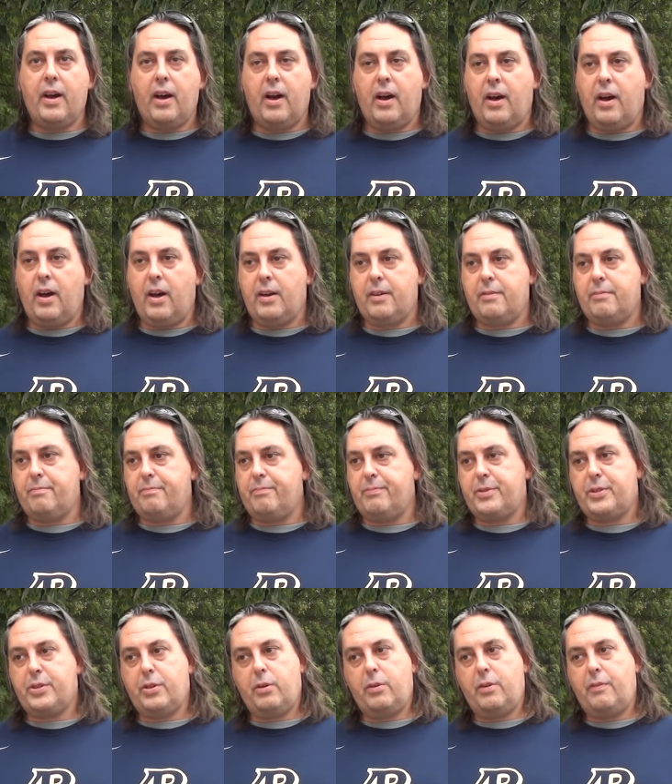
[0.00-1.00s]
Um,
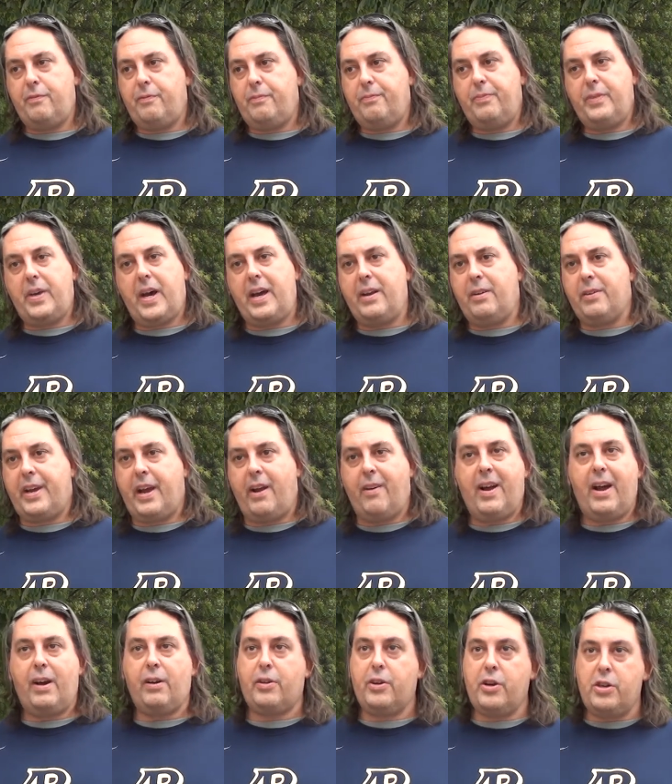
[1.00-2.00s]
so I don't care
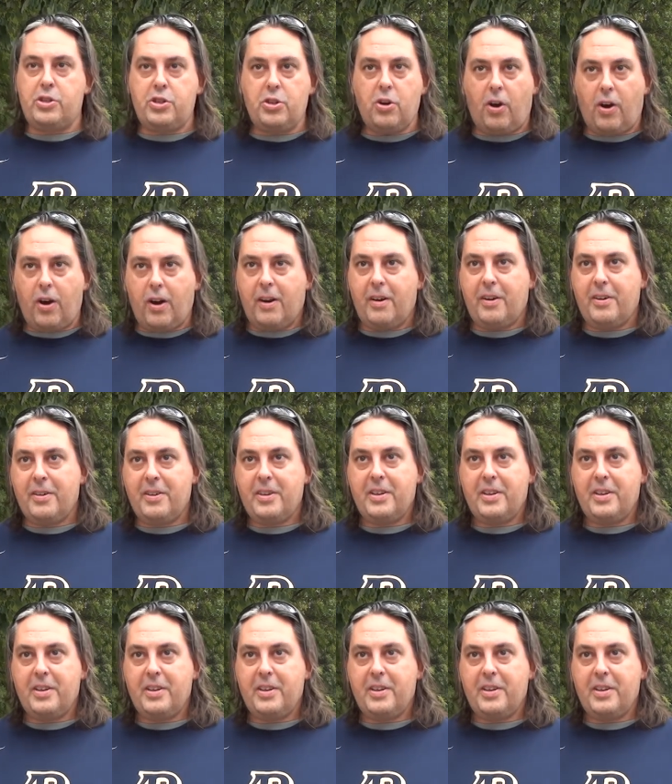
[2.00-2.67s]
how good you are.